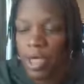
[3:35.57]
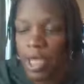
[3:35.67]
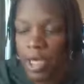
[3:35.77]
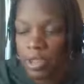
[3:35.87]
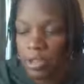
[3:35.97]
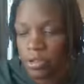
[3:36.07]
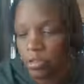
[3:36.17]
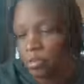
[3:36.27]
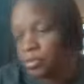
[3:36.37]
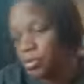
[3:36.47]
I got to
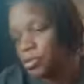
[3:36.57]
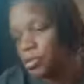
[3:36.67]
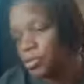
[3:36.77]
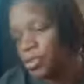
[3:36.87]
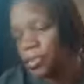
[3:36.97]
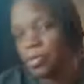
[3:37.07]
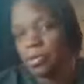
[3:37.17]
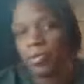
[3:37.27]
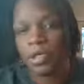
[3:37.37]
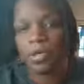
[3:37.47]
do
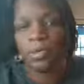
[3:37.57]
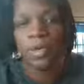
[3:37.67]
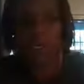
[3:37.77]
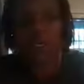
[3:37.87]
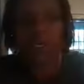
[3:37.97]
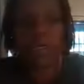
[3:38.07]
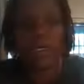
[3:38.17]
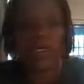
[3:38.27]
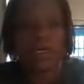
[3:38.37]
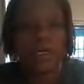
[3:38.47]
something really quick. All
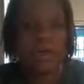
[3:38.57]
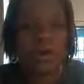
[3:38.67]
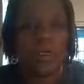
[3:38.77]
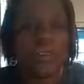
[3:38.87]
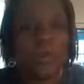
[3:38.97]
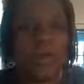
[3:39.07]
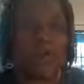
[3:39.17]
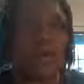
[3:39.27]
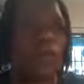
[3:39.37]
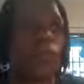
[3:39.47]
right. All right, so there
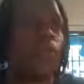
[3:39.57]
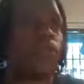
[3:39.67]
we go.